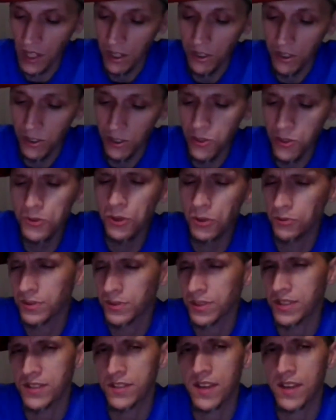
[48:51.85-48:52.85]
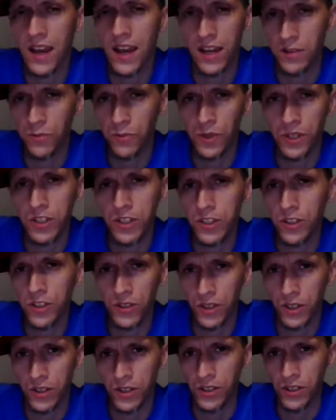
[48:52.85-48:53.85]
you don't decide when you're
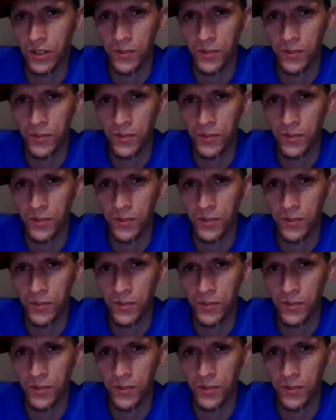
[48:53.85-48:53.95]
going